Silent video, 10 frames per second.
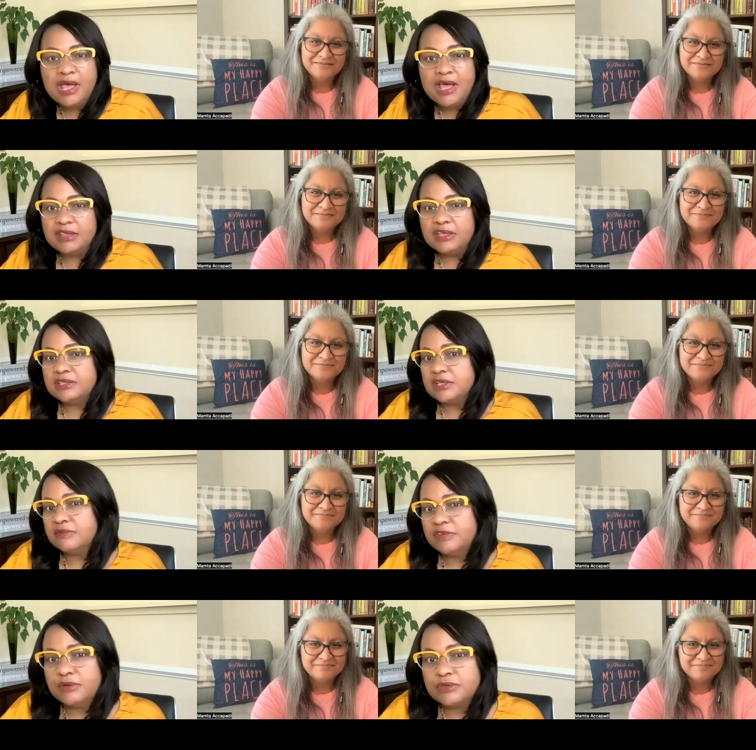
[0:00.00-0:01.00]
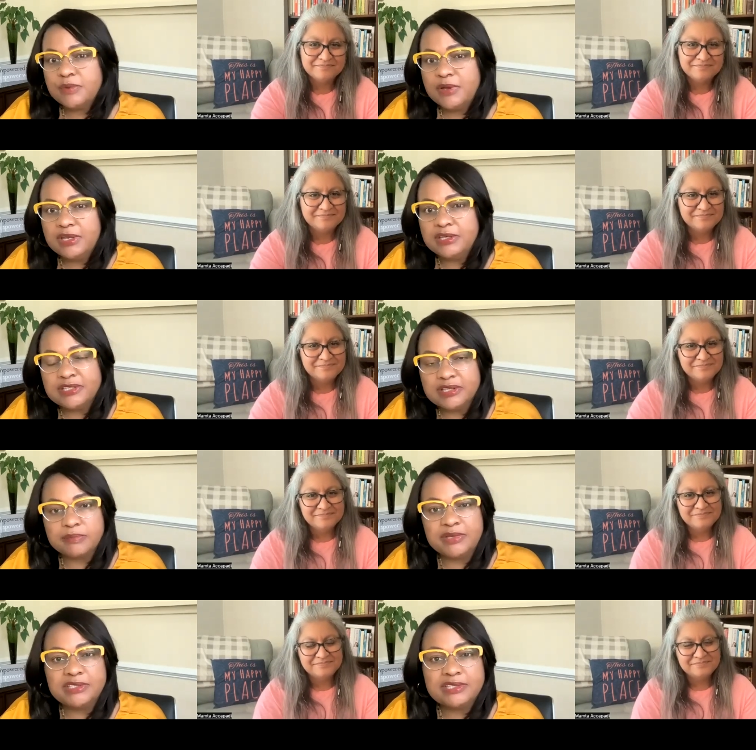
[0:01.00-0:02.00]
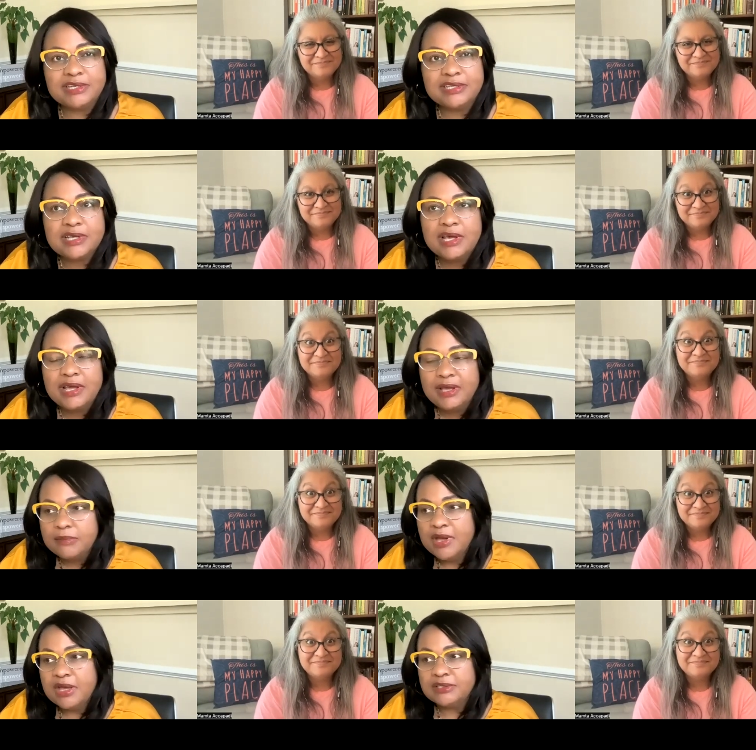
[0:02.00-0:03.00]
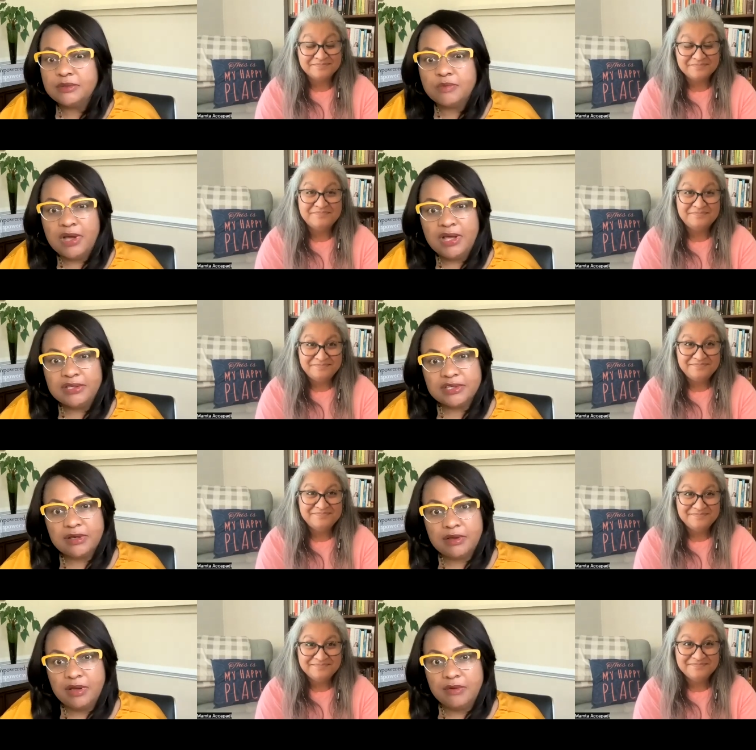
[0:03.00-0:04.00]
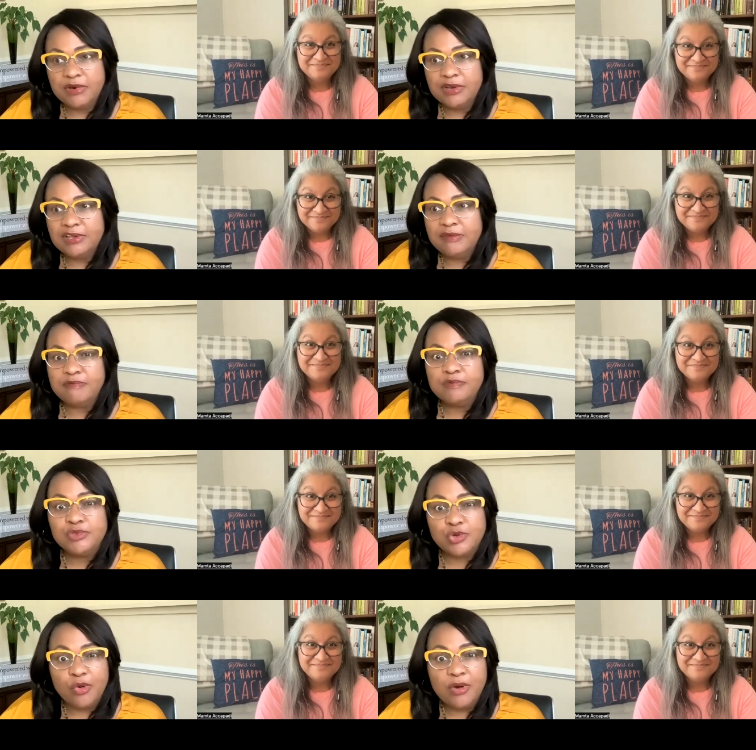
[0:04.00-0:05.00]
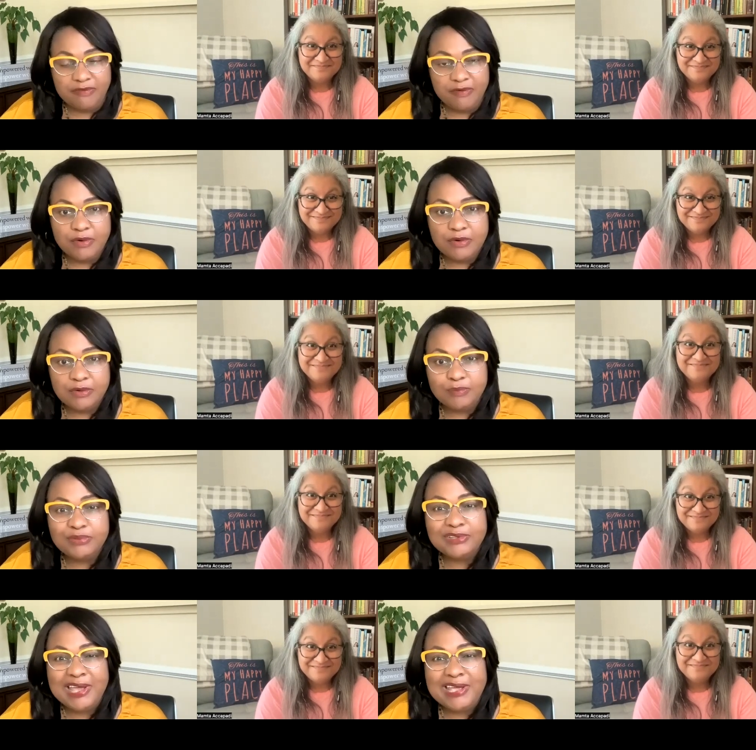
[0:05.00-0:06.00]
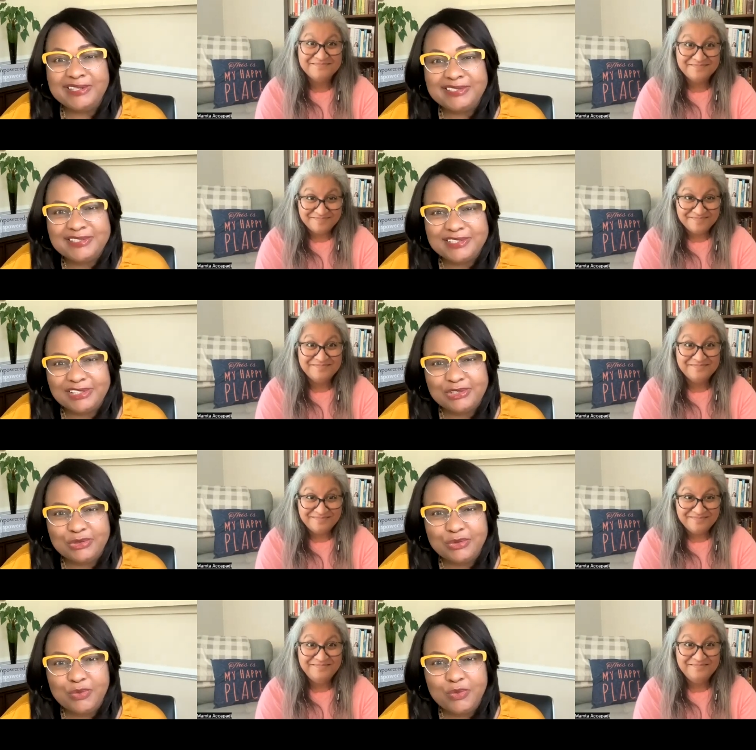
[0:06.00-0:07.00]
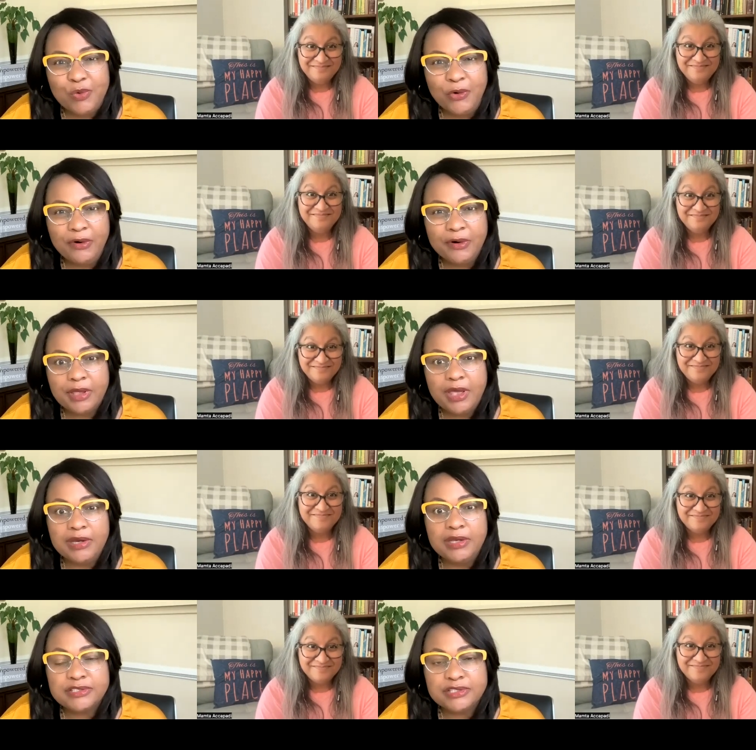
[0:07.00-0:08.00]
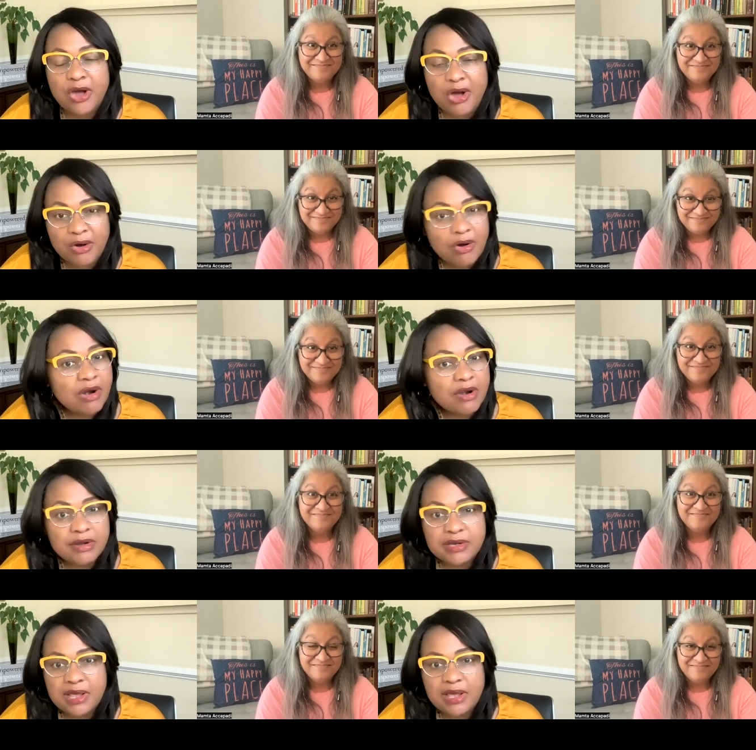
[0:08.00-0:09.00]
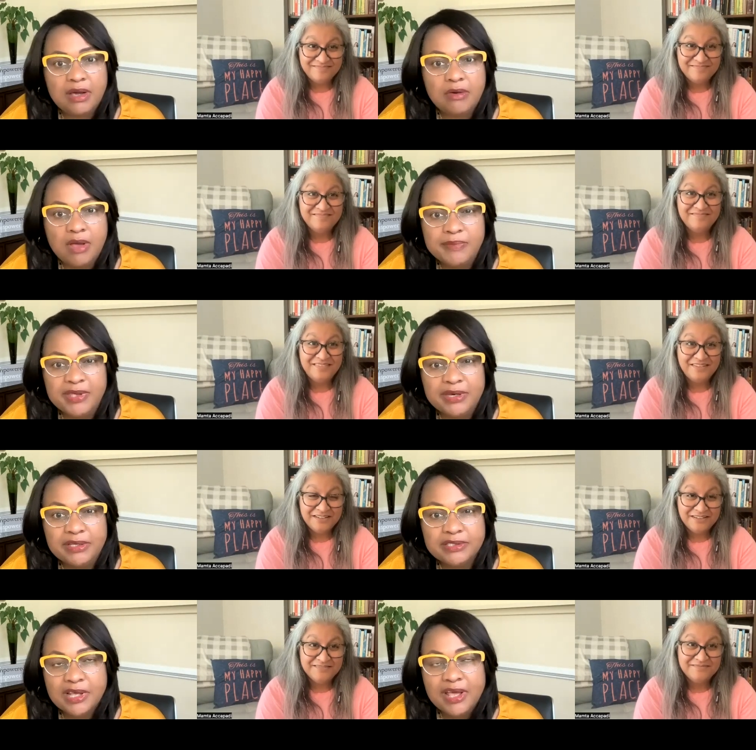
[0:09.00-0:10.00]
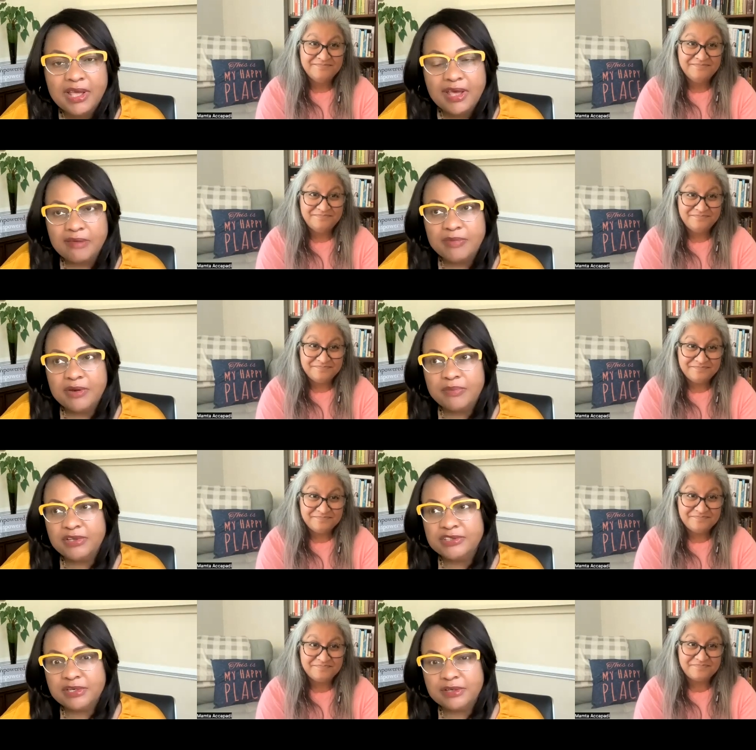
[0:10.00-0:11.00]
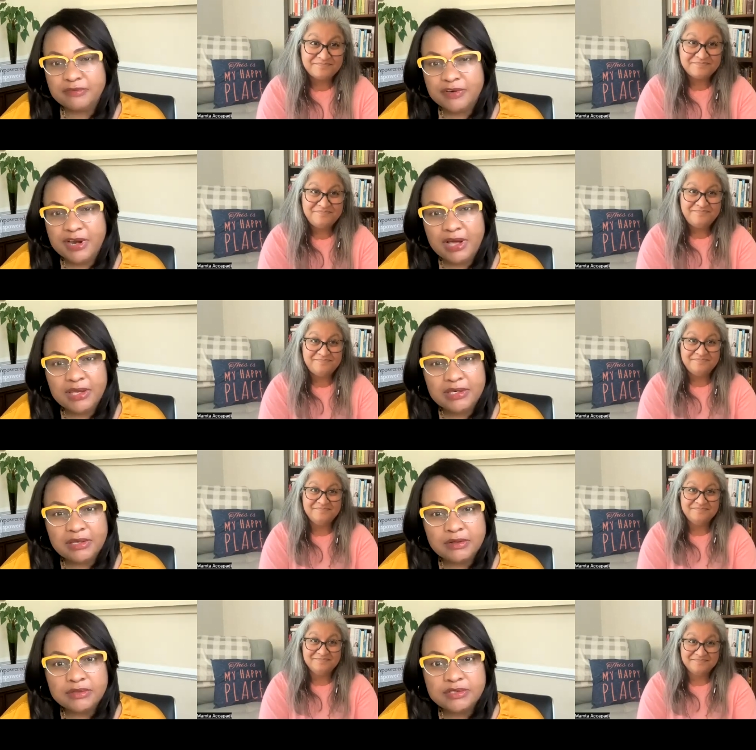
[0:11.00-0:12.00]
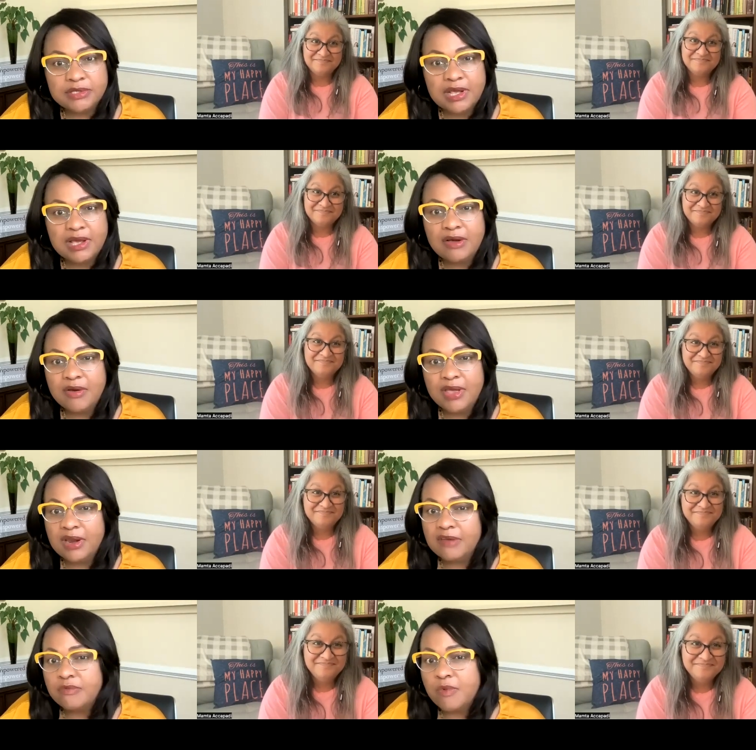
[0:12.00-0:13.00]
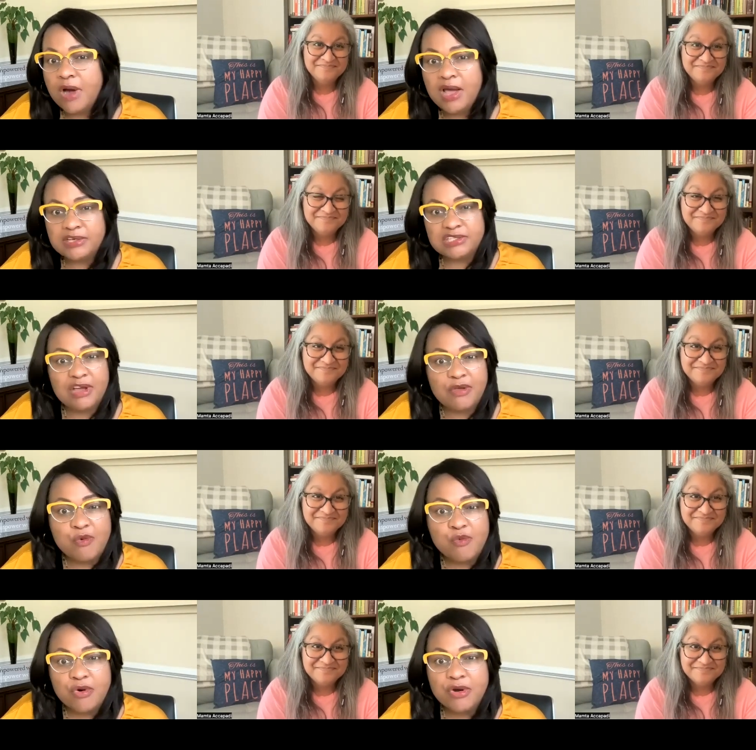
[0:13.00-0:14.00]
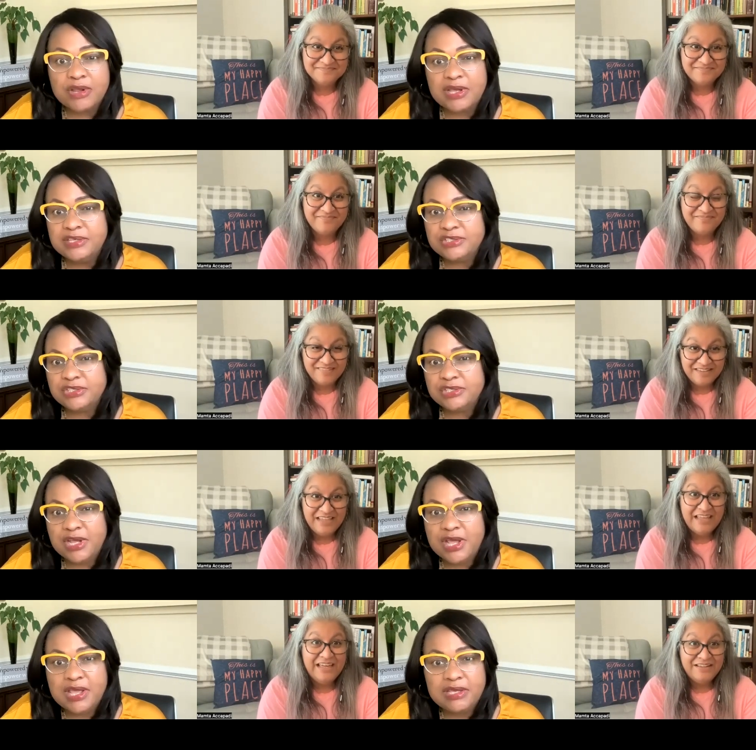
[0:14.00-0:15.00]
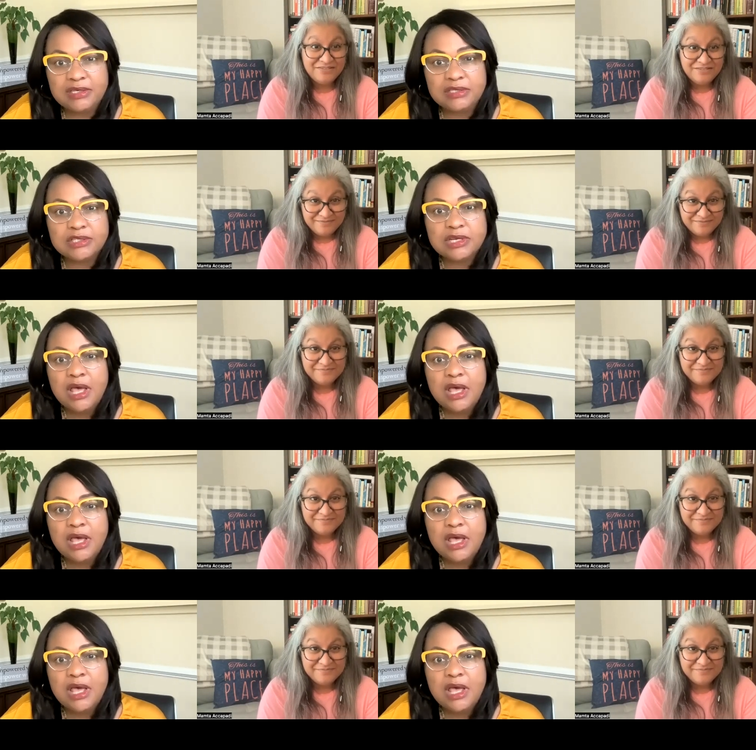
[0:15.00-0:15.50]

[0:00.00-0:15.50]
Speaker 1: I think some folks went into the business because it was a, a really joyful place to do mm-hmm. work and it's hard now. I mean, it's yeah. I've been a president for 9 years now and mm-hmm. I've watched how the work has changed.